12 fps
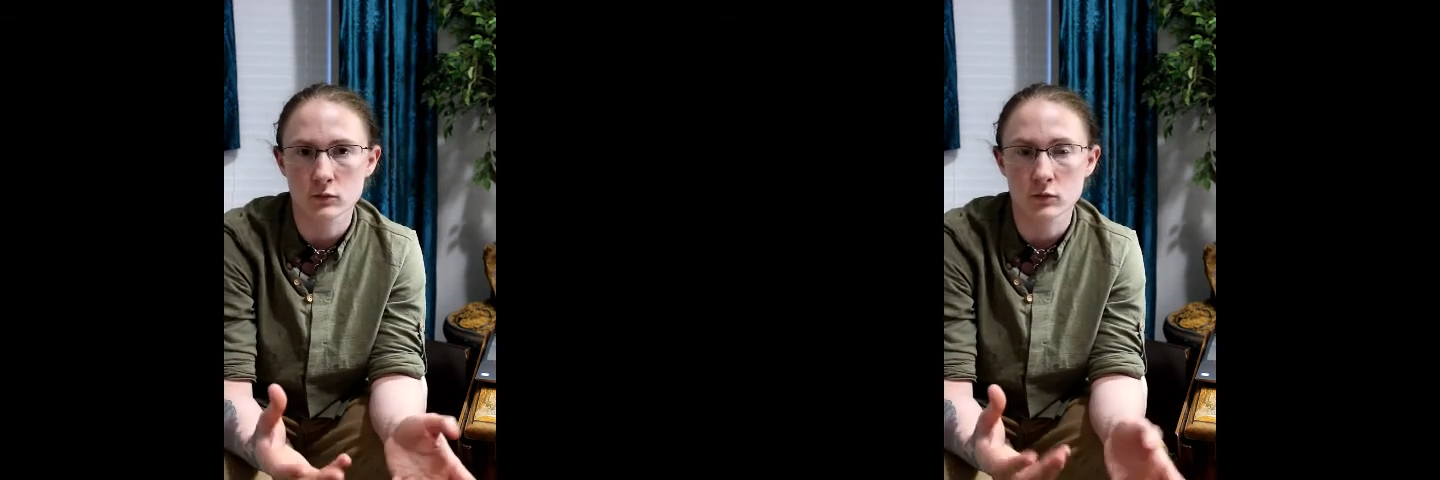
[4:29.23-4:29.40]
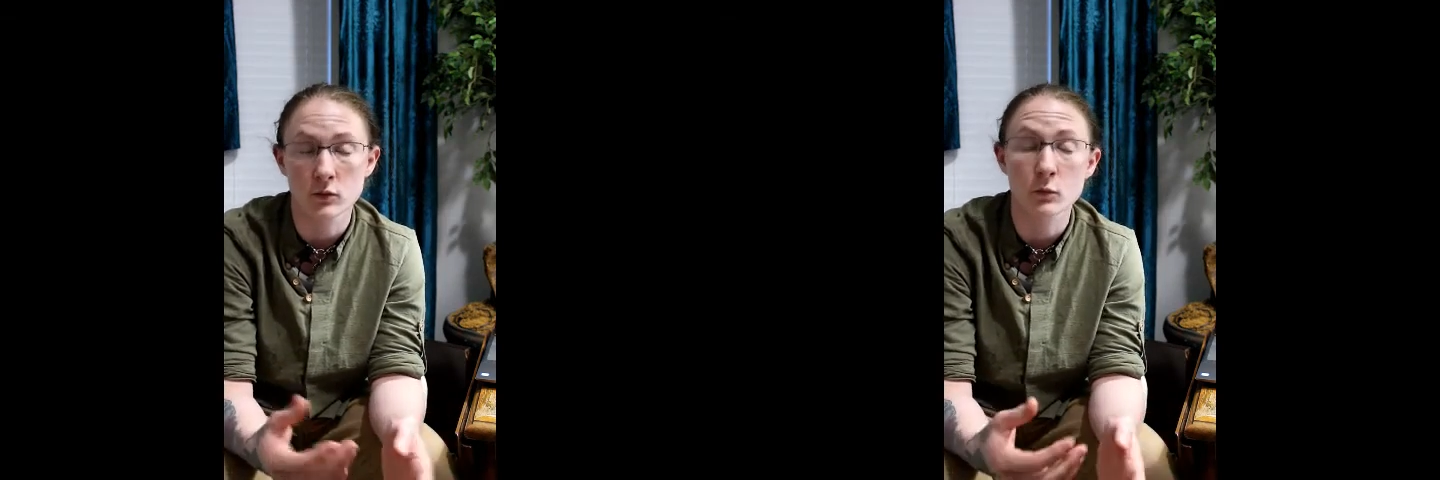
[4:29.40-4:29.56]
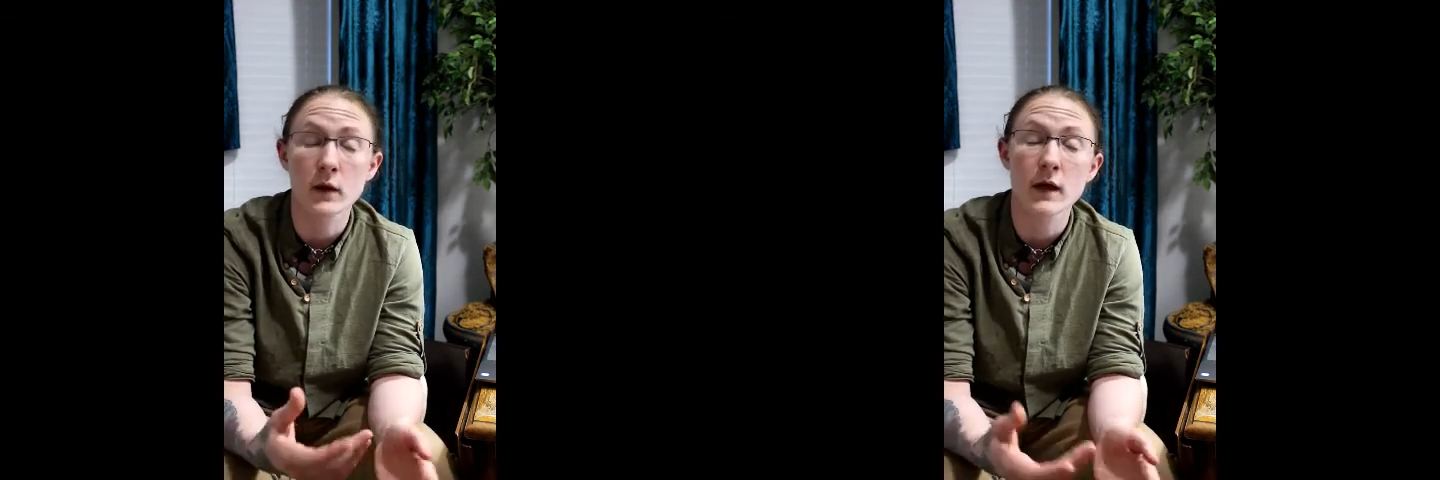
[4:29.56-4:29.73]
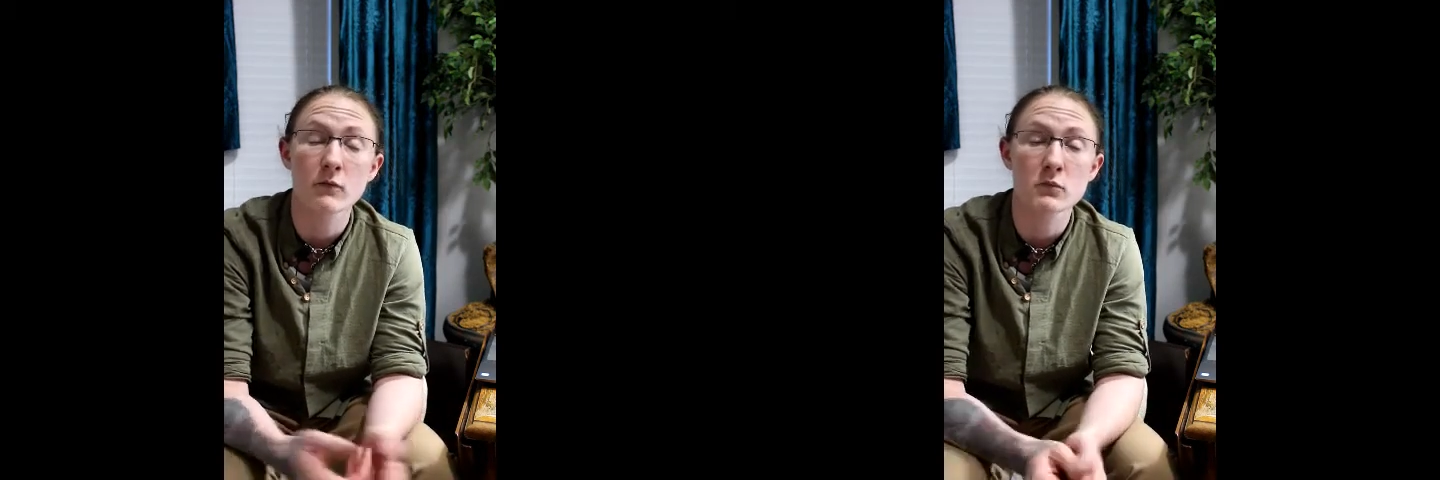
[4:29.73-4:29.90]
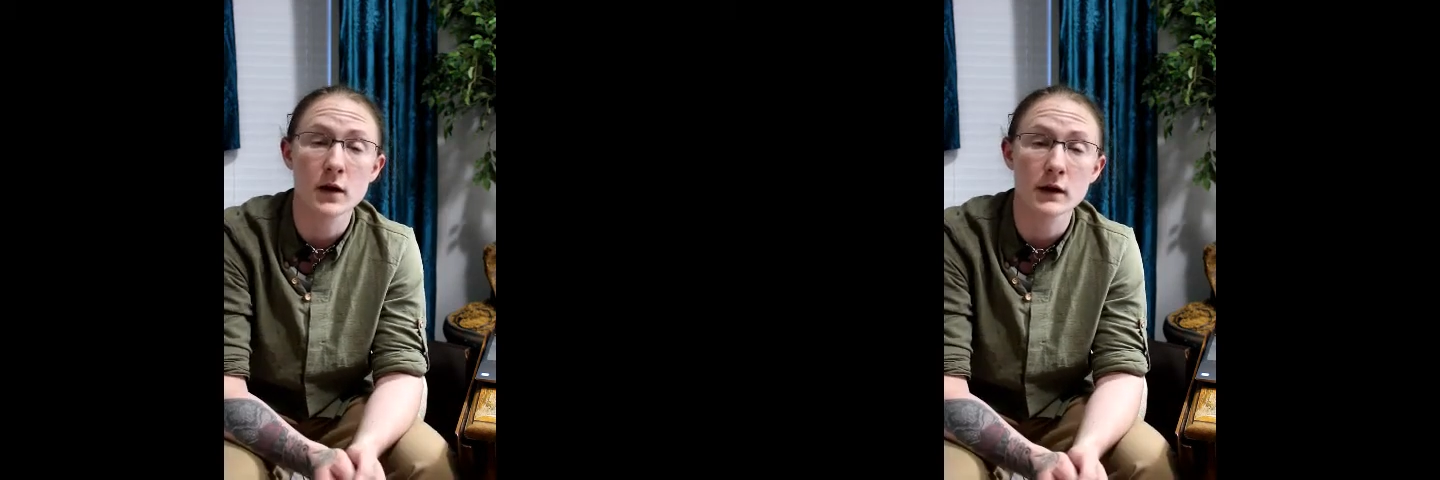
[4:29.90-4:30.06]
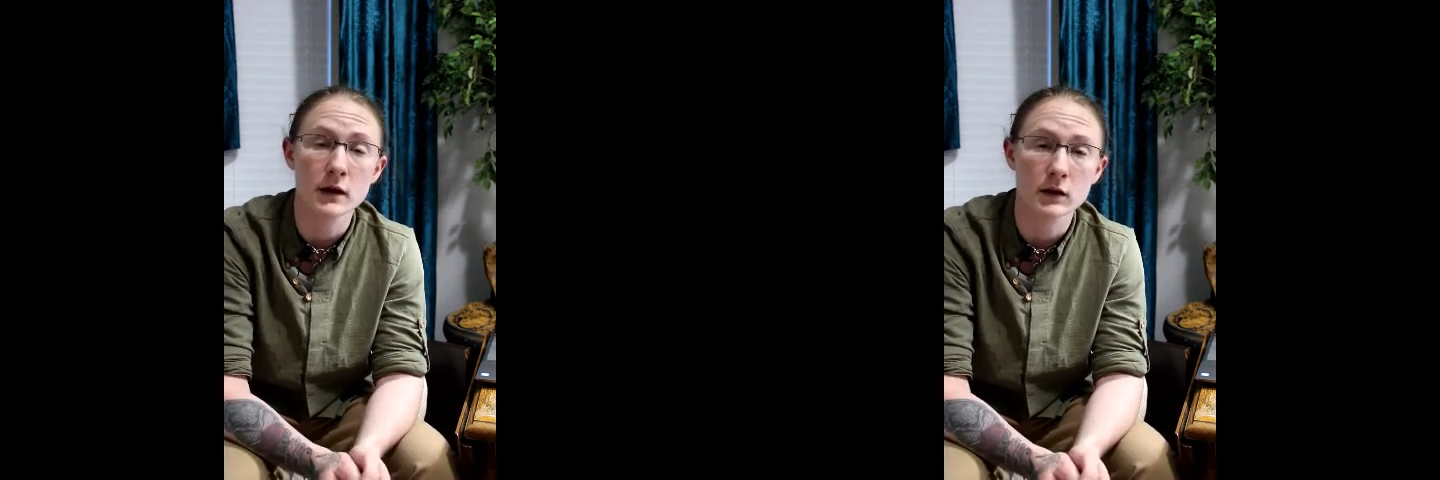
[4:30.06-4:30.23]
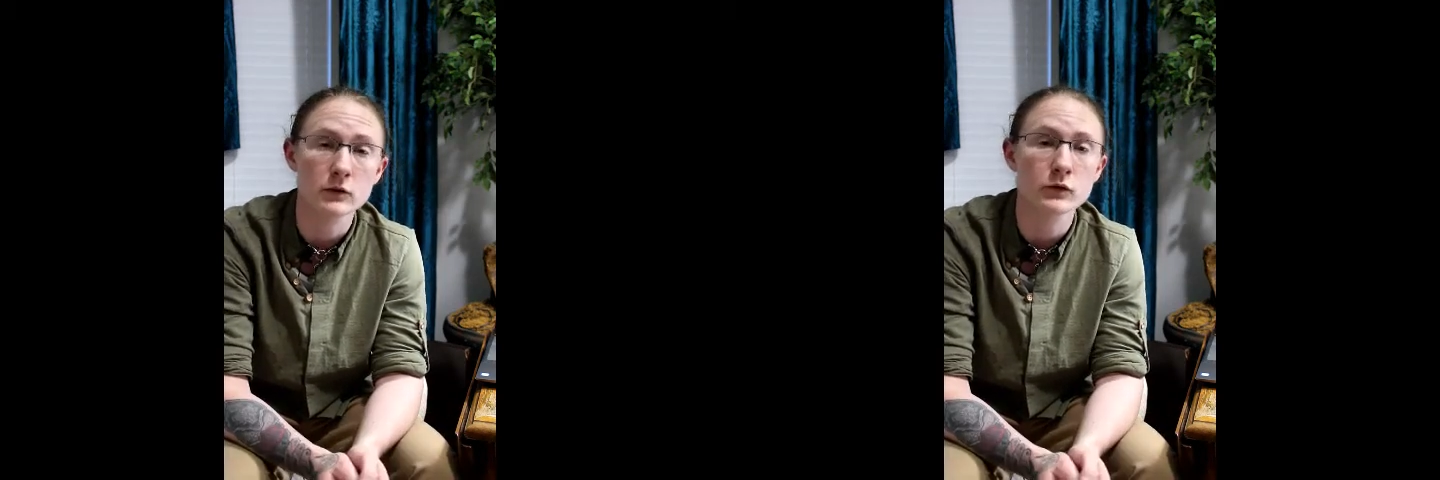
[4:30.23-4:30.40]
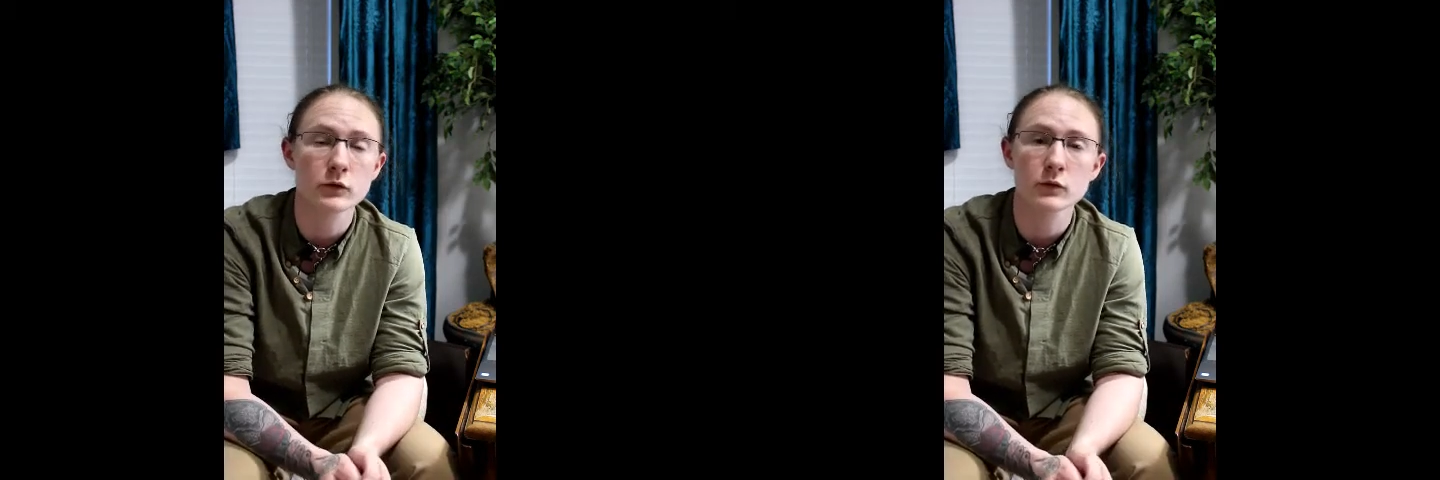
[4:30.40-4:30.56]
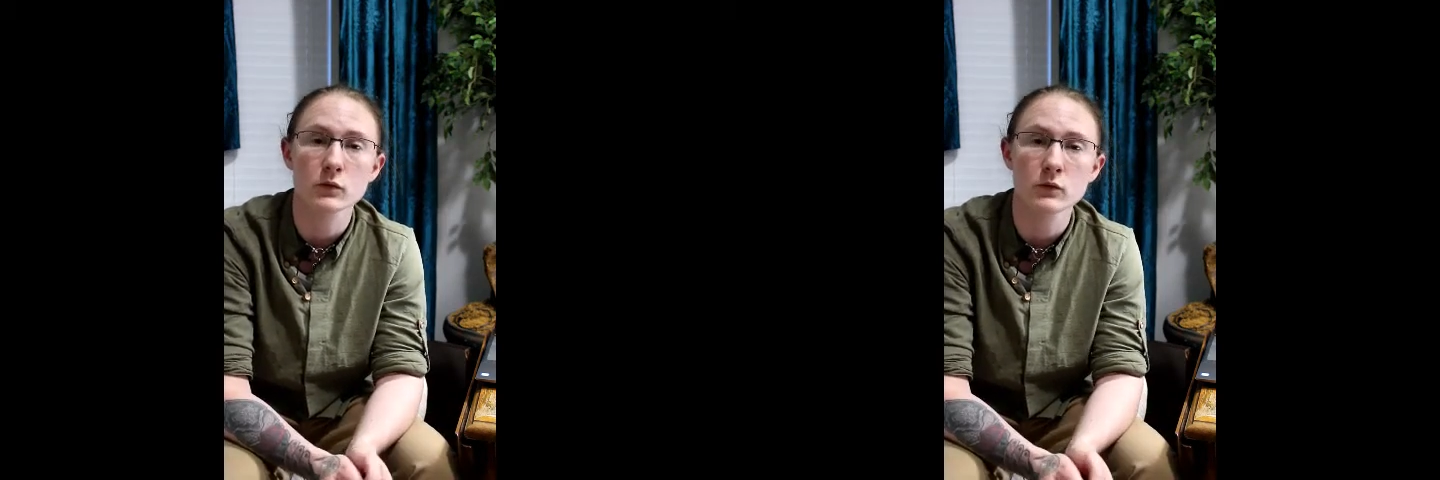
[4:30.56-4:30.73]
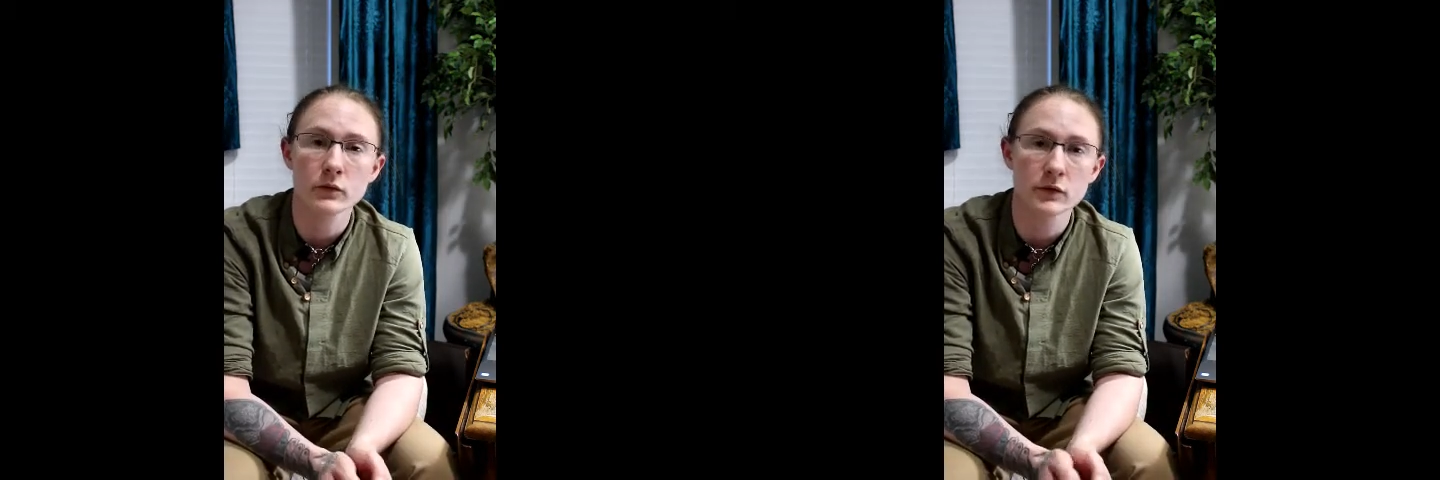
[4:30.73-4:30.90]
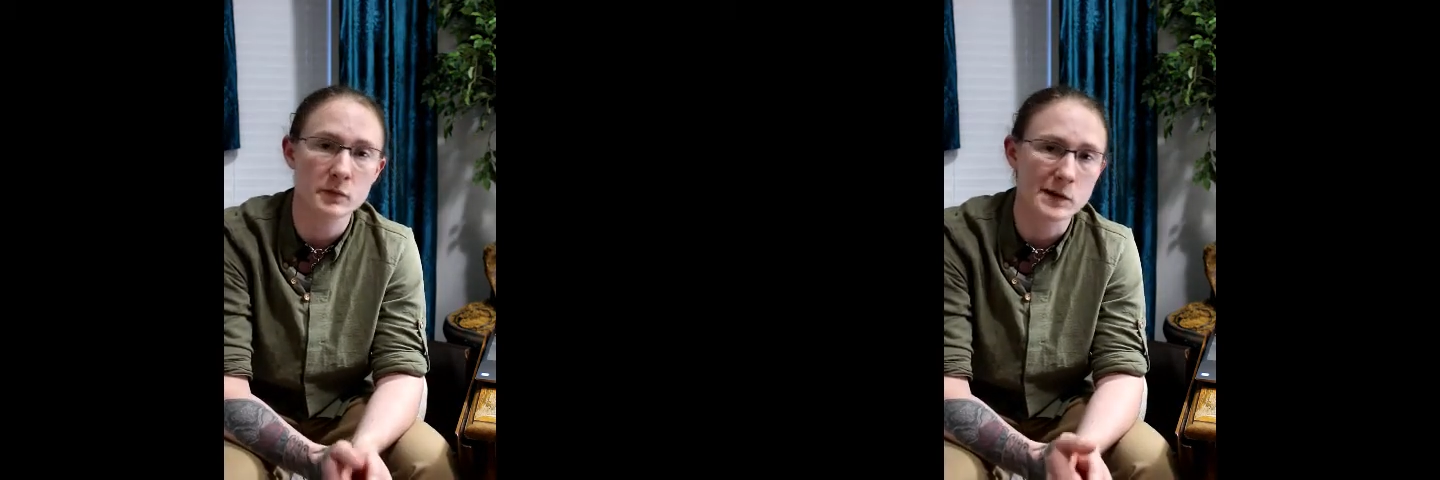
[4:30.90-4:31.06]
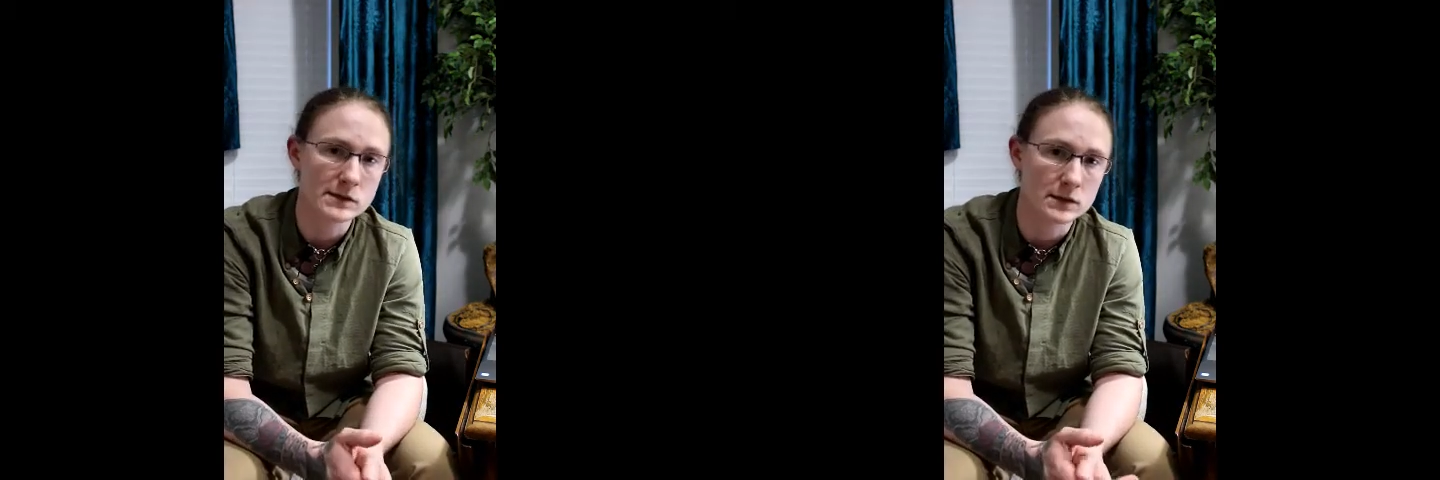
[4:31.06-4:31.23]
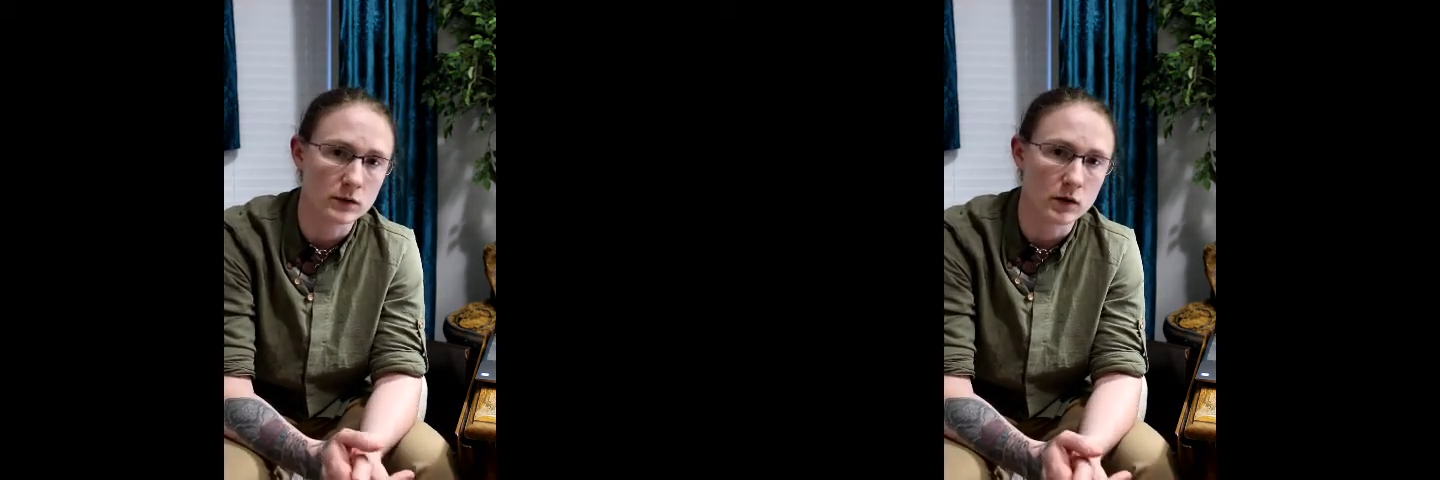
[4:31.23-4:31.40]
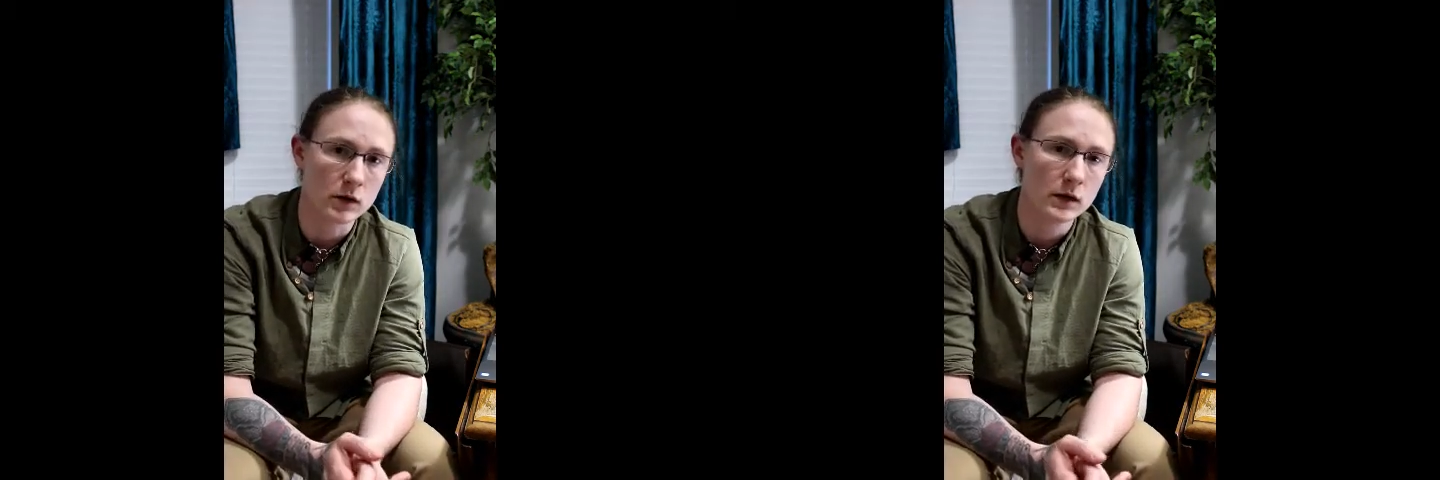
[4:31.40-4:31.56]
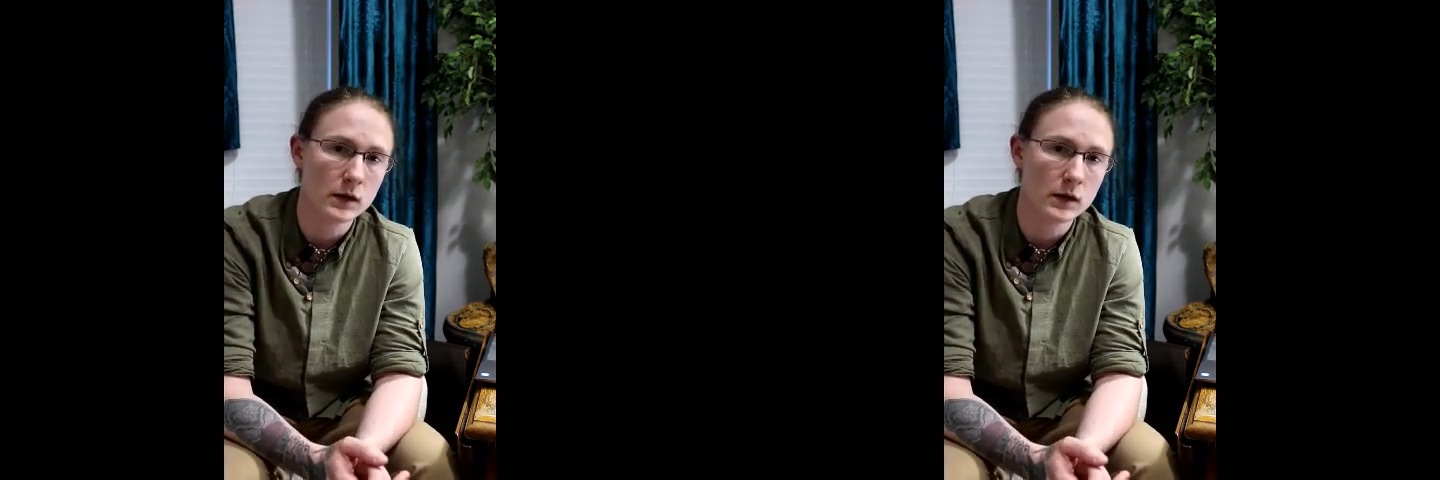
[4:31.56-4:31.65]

or we have bred into the domestic dog,